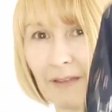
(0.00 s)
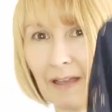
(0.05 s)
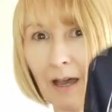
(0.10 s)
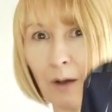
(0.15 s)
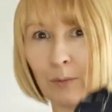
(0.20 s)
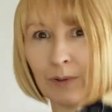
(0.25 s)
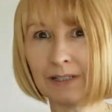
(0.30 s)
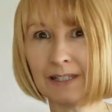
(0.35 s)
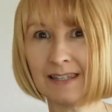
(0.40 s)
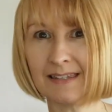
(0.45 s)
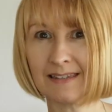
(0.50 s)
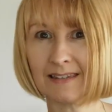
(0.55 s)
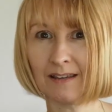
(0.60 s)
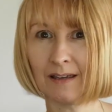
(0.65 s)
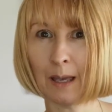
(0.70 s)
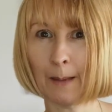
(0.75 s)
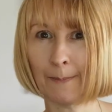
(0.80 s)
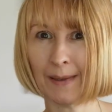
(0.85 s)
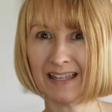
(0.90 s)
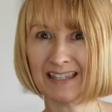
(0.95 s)
I will
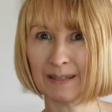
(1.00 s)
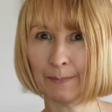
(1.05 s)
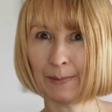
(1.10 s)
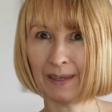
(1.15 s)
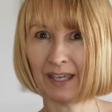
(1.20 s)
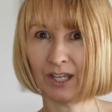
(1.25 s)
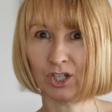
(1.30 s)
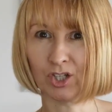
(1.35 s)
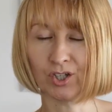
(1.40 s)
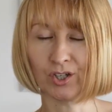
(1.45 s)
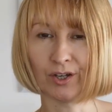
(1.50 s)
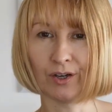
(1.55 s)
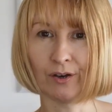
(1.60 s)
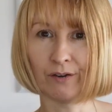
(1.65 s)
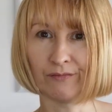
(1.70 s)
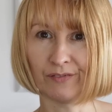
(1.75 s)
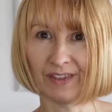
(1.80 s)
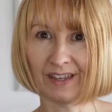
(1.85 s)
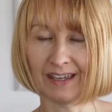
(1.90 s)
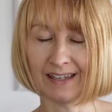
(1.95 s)
insert a better picture
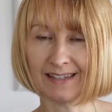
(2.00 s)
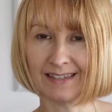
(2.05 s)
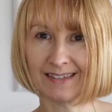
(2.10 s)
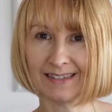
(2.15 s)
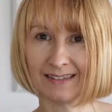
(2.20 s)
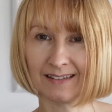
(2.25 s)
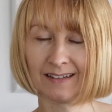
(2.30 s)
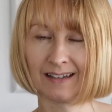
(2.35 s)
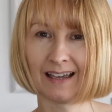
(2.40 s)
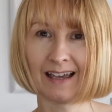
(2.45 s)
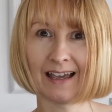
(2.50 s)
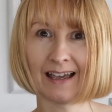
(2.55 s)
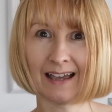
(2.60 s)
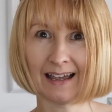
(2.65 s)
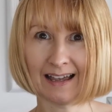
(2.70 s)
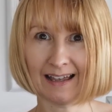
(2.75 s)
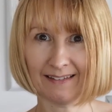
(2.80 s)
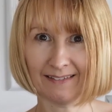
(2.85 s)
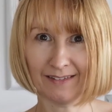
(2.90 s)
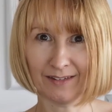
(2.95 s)
of this
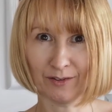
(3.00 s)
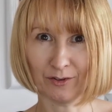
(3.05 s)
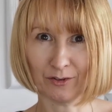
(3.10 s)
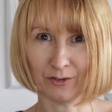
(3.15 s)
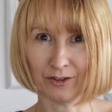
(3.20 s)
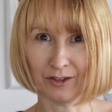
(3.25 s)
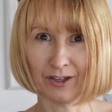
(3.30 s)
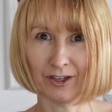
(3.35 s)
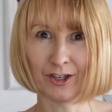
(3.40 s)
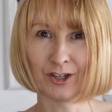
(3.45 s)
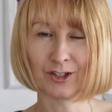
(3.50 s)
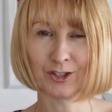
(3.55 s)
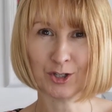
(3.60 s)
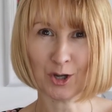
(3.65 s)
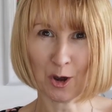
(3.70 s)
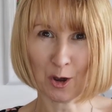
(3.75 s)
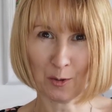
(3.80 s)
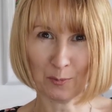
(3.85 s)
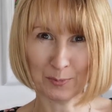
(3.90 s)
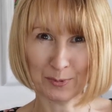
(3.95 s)
and the other
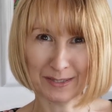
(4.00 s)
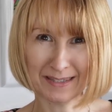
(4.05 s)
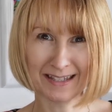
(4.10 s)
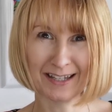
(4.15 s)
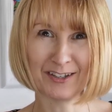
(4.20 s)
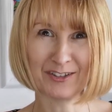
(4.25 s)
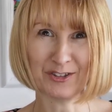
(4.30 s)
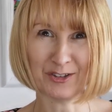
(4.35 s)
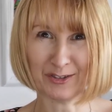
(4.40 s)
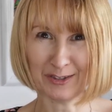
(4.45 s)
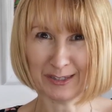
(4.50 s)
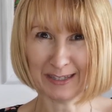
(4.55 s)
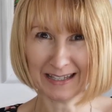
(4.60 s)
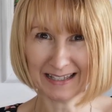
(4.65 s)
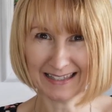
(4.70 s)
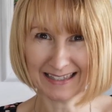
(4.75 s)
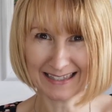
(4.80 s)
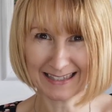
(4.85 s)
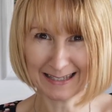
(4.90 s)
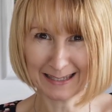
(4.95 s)
tops so that you
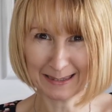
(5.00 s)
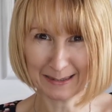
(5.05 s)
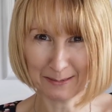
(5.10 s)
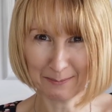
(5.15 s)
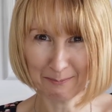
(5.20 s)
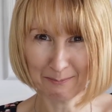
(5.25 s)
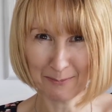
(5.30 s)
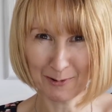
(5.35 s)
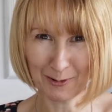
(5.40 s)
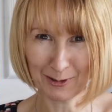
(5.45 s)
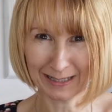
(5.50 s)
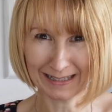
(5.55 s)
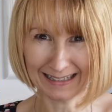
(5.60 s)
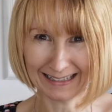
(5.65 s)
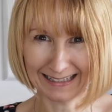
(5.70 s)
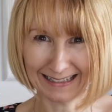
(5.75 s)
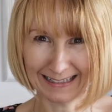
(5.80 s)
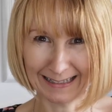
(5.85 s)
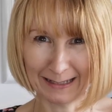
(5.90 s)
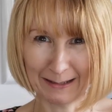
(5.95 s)
can see them more
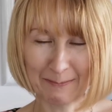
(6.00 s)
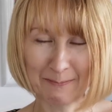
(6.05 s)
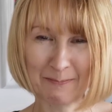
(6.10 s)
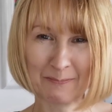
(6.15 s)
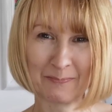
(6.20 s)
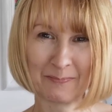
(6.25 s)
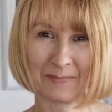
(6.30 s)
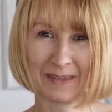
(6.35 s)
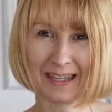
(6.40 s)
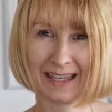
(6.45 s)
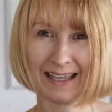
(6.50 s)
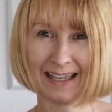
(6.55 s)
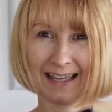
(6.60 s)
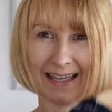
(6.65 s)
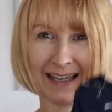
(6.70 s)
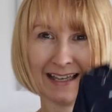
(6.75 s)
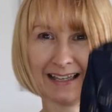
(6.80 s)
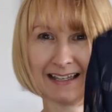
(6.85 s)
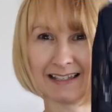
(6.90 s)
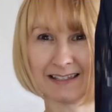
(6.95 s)
clearly.
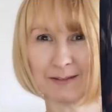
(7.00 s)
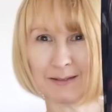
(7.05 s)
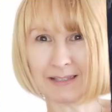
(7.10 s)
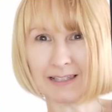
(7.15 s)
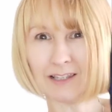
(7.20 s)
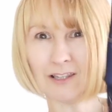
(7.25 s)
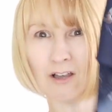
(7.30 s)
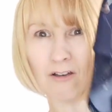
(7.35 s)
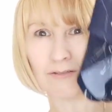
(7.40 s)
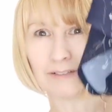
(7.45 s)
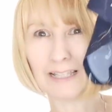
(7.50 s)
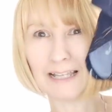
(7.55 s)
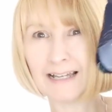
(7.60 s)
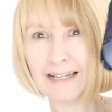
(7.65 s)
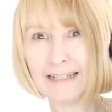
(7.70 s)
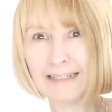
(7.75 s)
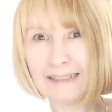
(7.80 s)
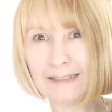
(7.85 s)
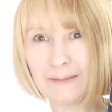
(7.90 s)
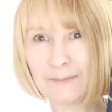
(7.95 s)
So it's a long
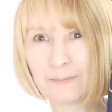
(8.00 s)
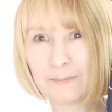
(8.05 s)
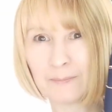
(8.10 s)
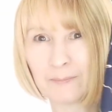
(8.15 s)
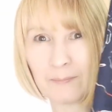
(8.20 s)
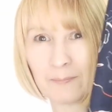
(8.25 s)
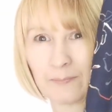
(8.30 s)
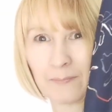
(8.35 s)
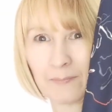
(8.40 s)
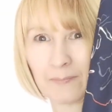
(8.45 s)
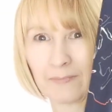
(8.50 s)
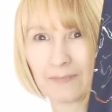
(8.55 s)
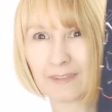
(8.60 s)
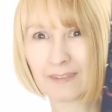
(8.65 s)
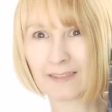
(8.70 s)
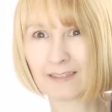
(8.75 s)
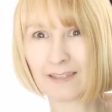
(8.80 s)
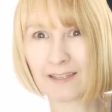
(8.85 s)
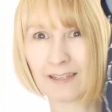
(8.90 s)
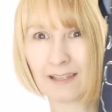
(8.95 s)
line,
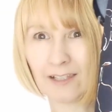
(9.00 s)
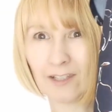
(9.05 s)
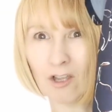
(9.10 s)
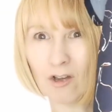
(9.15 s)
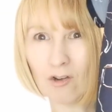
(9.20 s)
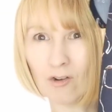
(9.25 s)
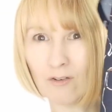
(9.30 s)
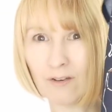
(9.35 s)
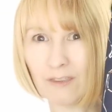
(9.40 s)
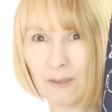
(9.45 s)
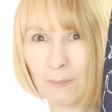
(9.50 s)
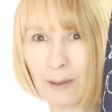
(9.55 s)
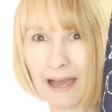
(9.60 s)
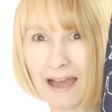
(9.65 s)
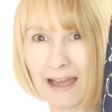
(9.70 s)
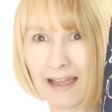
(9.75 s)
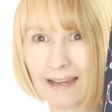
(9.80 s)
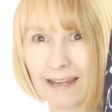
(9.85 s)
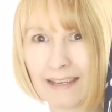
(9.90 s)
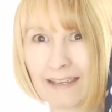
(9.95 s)
longer at the
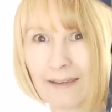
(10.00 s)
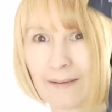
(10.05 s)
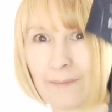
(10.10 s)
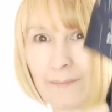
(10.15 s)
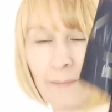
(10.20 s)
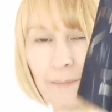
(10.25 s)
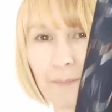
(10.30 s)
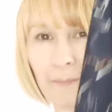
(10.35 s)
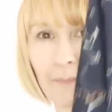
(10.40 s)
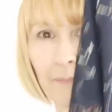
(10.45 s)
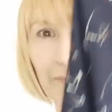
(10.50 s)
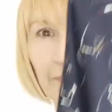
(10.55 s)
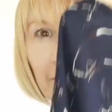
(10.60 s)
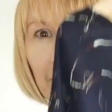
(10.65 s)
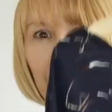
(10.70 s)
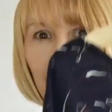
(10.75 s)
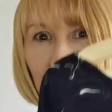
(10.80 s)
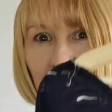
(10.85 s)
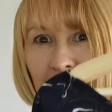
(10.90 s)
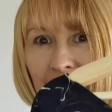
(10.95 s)
back,
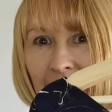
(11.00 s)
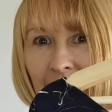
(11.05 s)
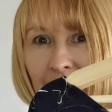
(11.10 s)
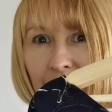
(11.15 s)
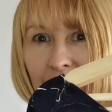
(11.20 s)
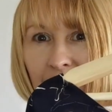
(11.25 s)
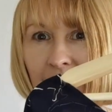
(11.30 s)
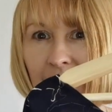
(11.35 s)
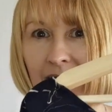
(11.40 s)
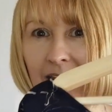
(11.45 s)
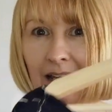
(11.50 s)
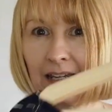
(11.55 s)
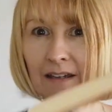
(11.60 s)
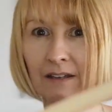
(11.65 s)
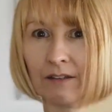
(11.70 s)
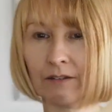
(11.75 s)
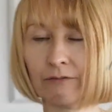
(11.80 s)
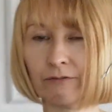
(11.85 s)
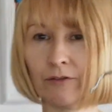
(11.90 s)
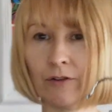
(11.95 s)
V-neck
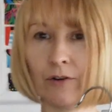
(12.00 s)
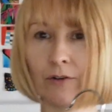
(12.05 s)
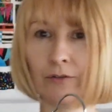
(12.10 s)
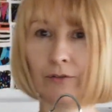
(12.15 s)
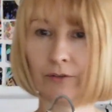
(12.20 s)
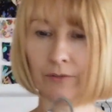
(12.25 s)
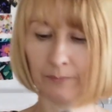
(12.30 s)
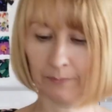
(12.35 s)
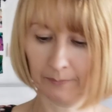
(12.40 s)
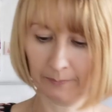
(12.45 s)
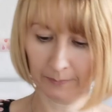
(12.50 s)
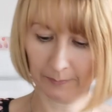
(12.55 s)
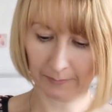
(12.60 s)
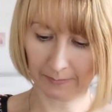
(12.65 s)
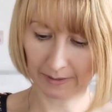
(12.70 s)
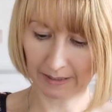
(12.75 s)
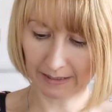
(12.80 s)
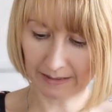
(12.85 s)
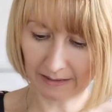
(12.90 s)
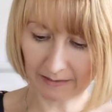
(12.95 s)
at the front,
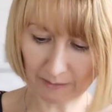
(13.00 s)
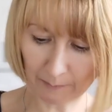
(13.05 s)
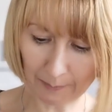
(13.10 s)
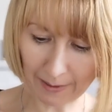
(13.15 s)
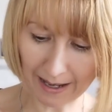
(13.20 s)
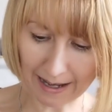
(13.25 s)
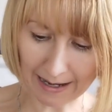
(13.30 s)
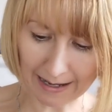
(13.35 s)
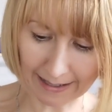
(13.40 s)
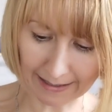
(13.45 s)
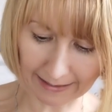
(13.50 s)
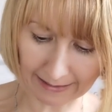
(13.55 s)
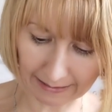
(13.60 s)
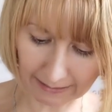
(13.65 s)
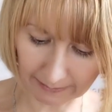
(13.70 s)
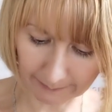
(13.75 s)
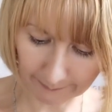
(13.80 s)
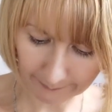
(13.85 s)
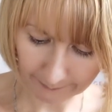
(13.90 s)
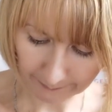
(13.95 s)
and at the
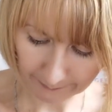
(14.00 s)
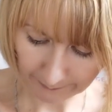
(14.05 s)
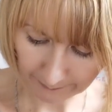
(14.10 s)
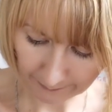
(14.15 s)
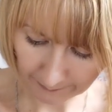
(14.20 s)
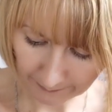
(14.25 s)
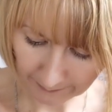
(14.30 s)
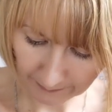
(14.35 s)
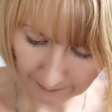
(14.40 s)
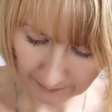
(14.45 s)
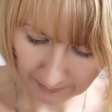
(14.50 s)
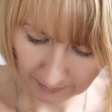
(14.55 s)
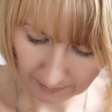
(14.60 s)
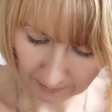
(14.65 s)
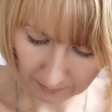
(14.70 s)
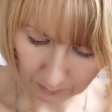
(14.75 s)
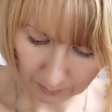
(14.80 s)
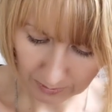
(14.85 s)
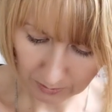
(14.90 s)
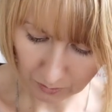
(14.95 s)
back,
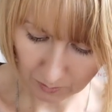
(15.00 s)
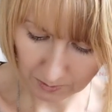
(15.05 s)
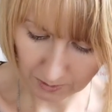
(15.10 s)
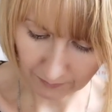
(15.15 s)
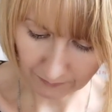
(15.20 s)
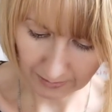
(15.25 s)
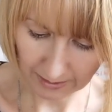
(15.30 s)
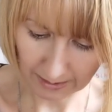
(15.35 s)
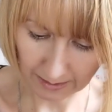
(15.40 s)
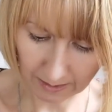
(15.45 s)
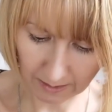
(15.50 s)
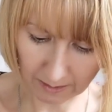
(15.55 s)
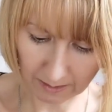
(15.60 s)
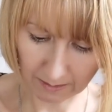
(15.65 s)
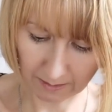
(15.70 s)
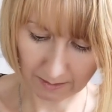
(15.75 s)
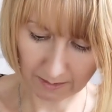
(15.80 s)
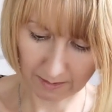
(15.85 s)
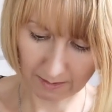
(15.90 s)
oh, it's coming off the hanger,